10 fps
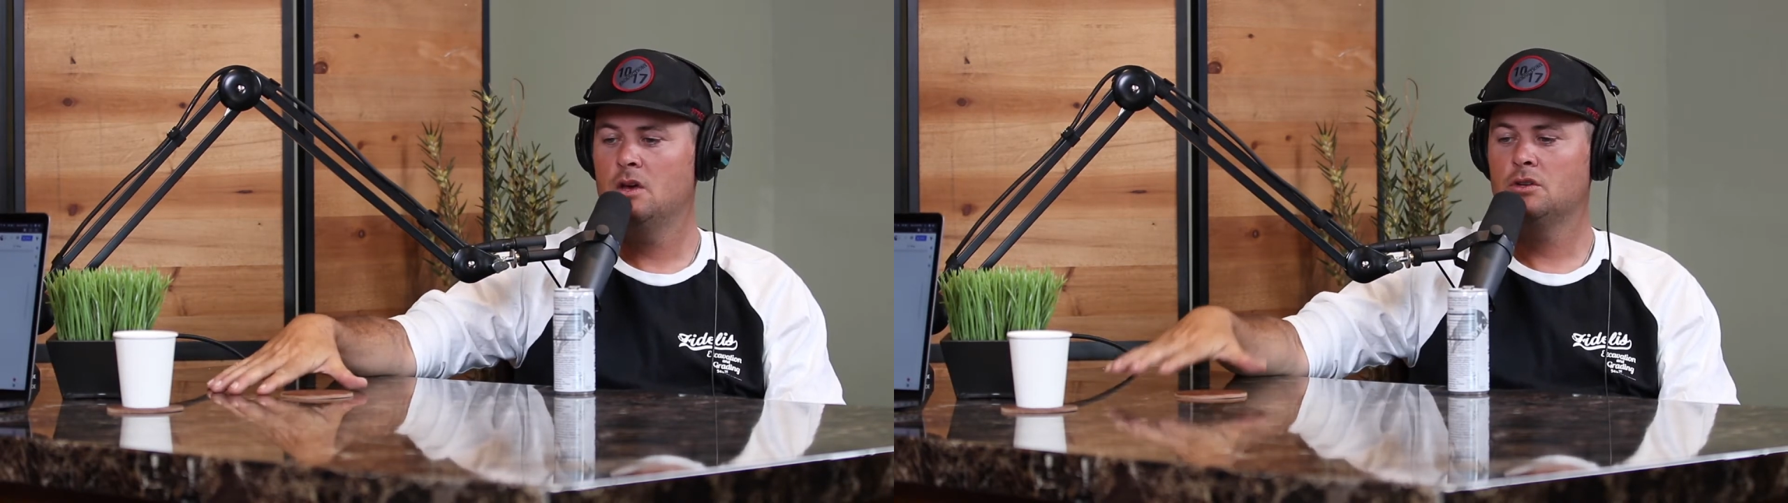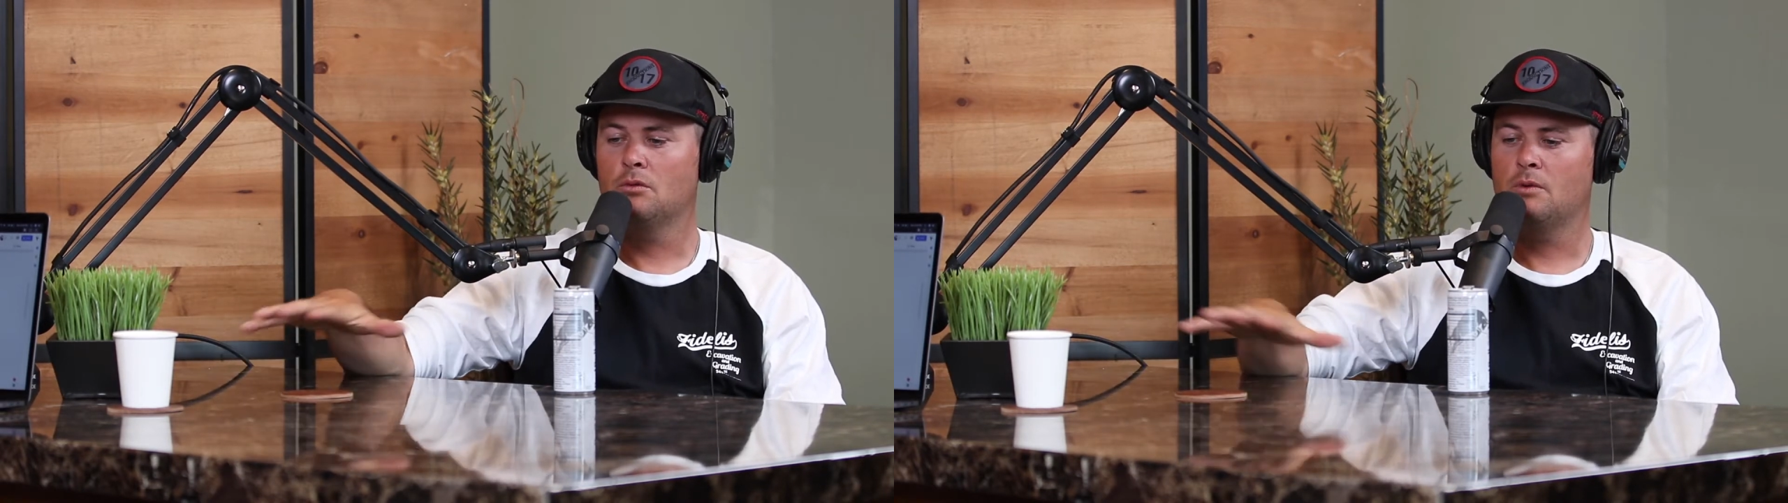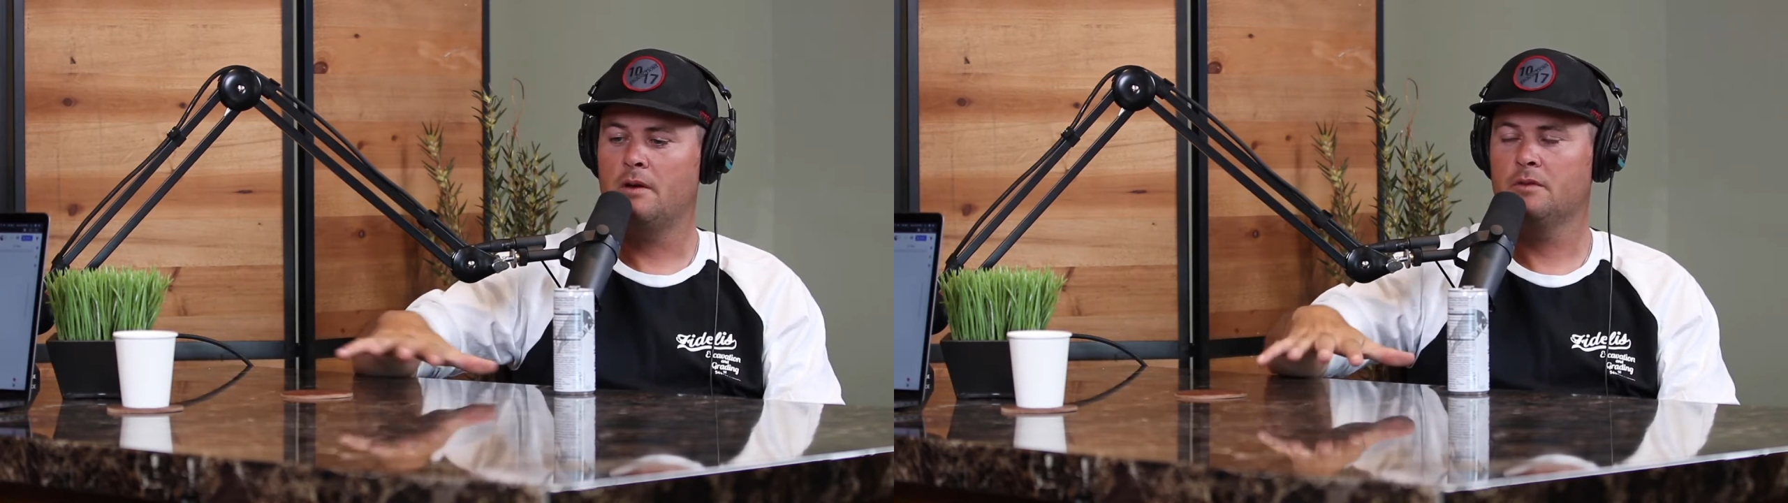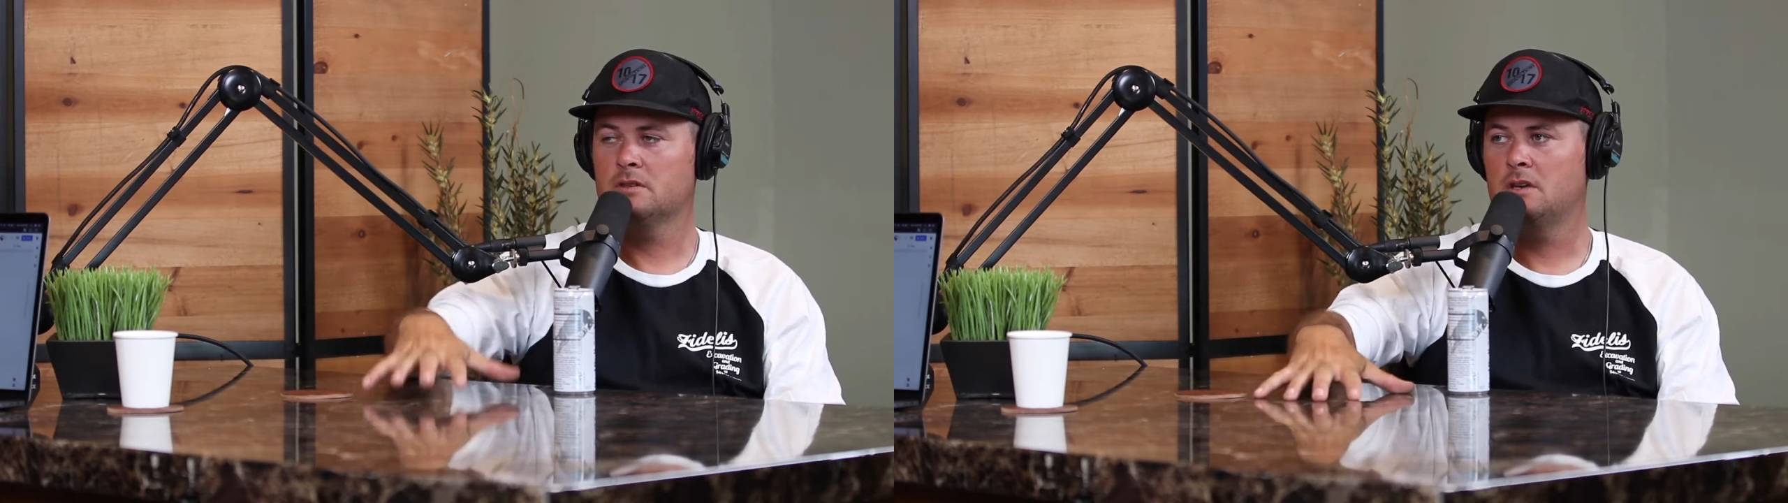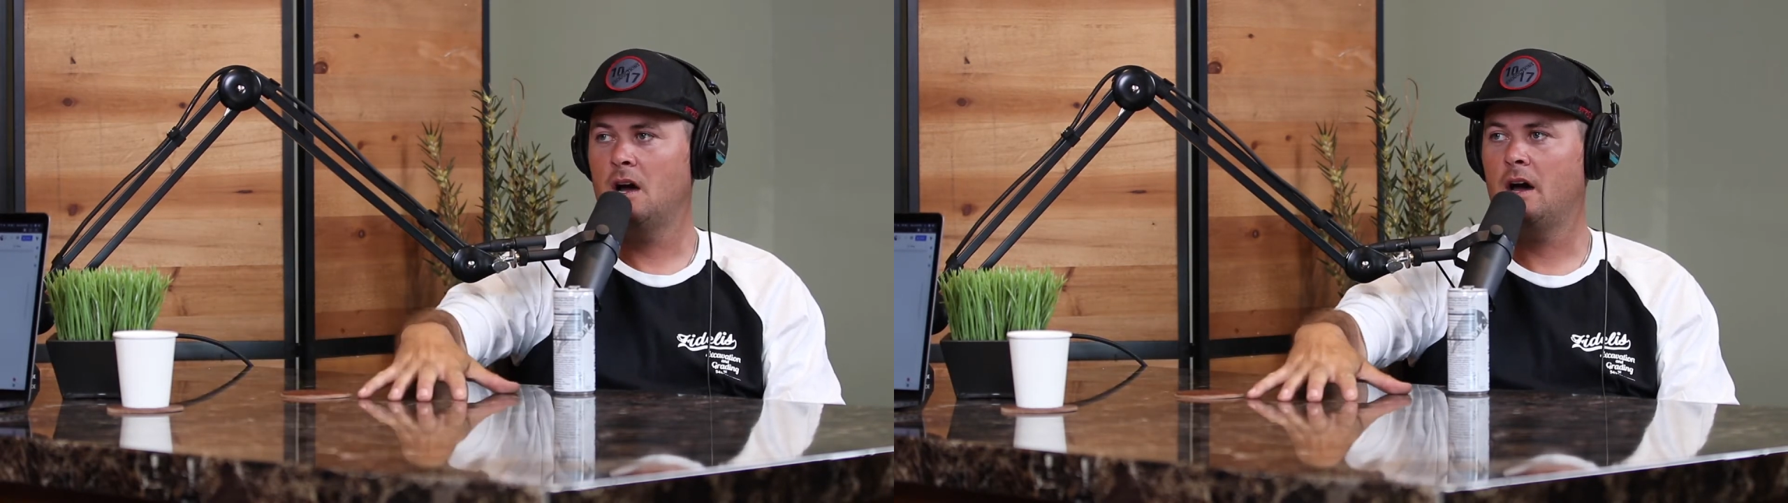to
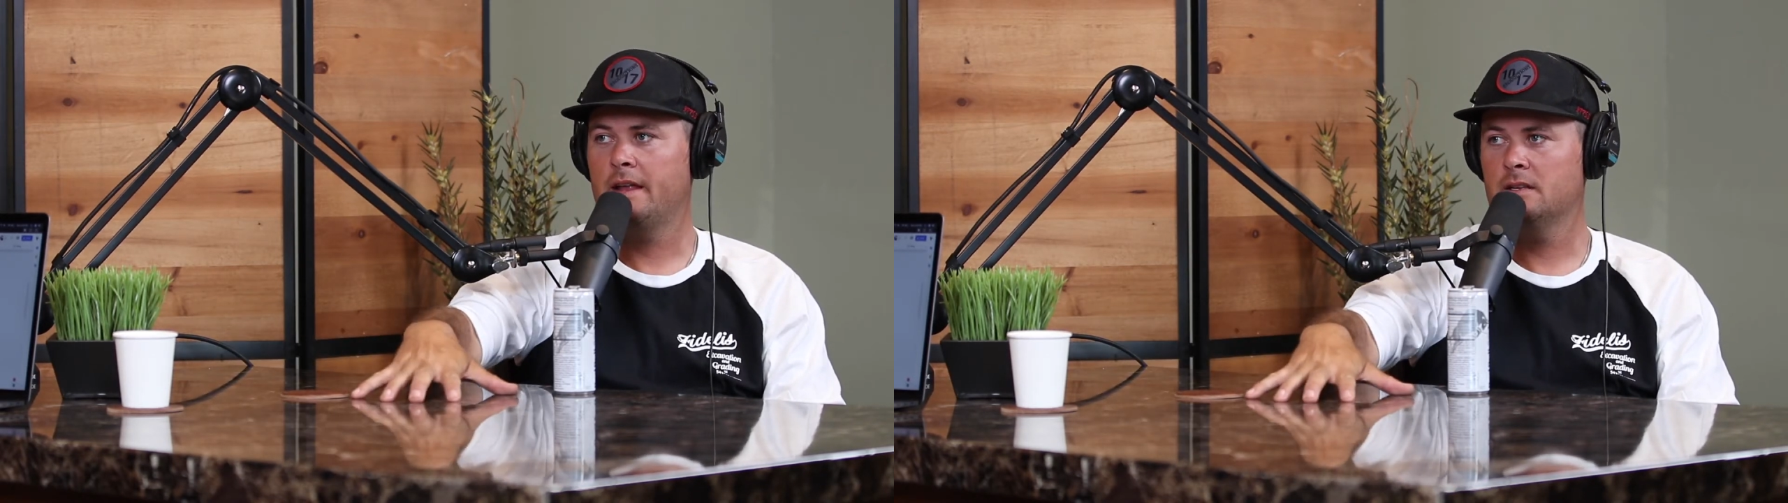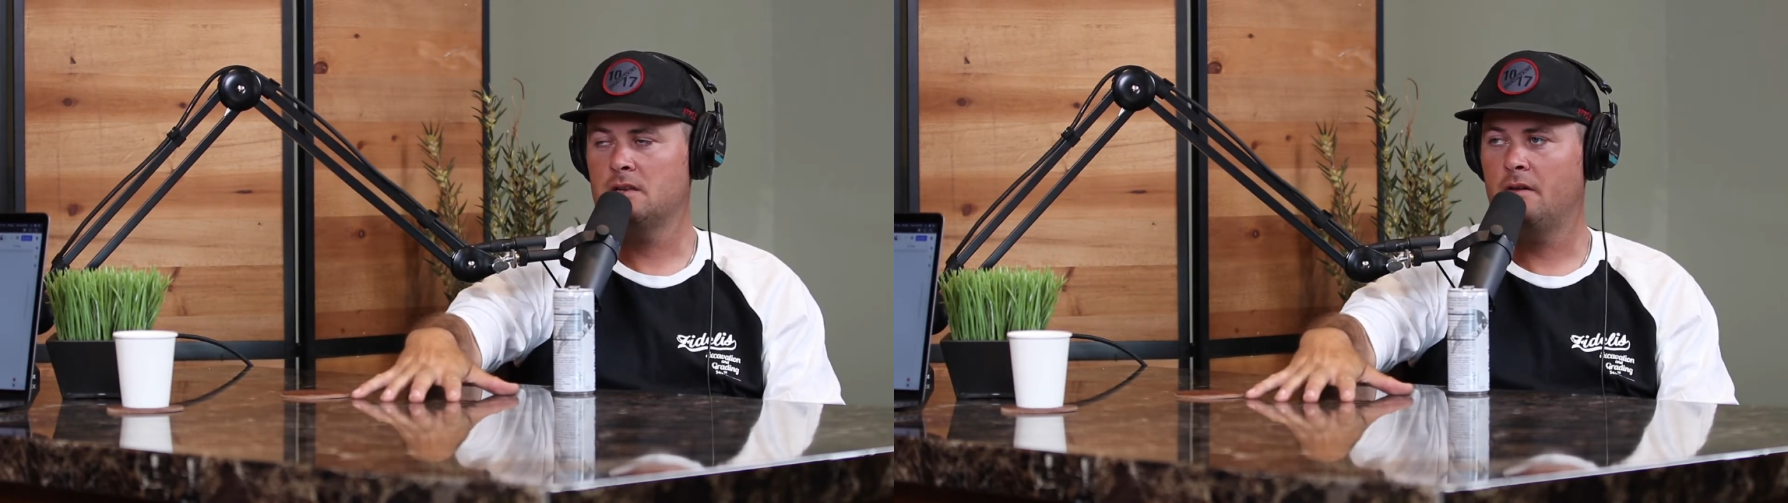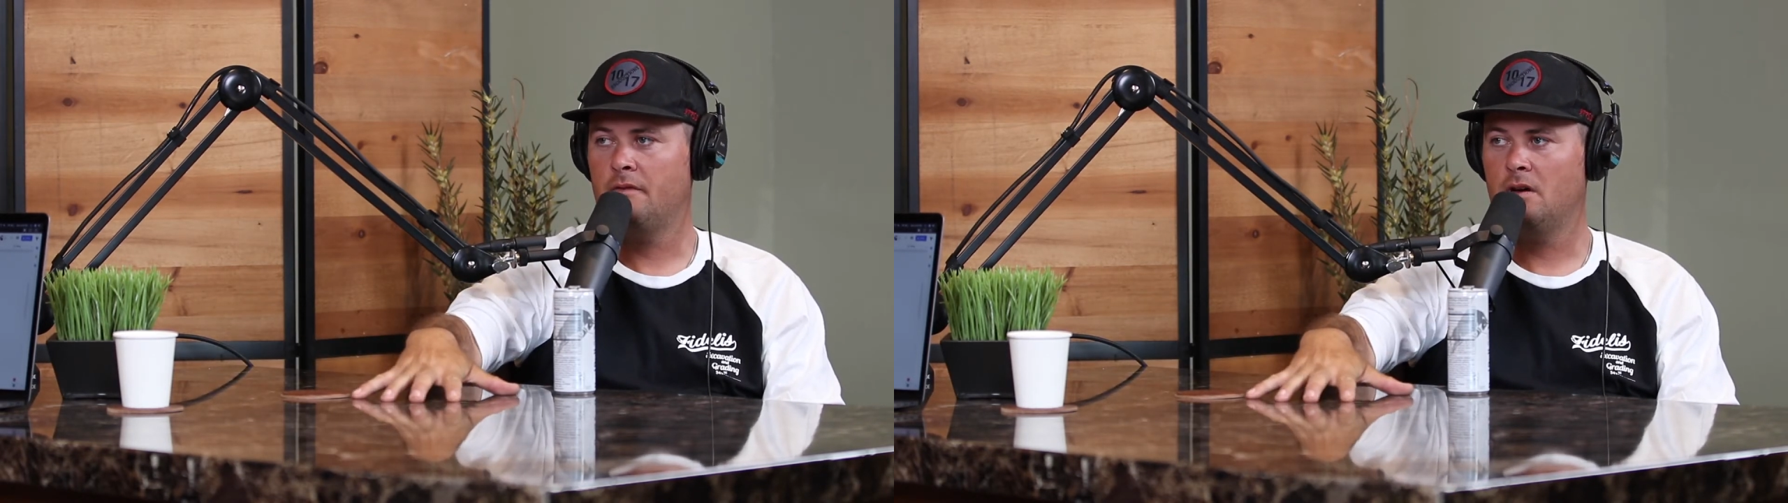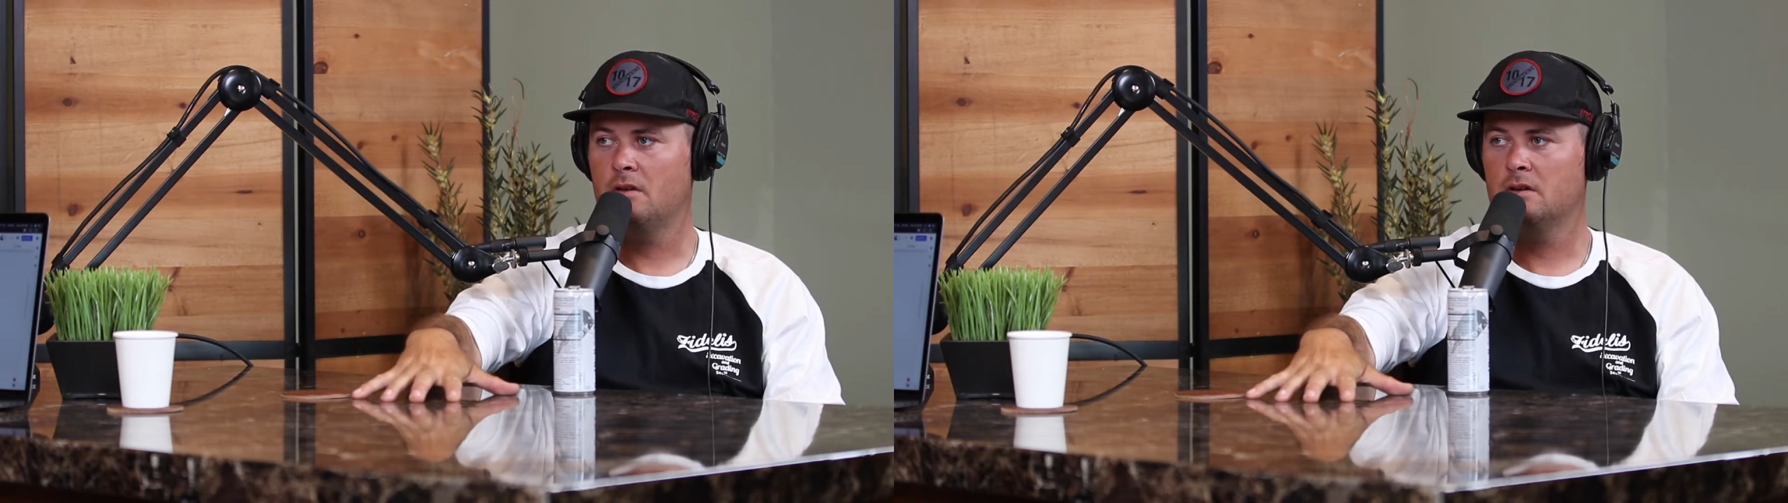reference God as a father.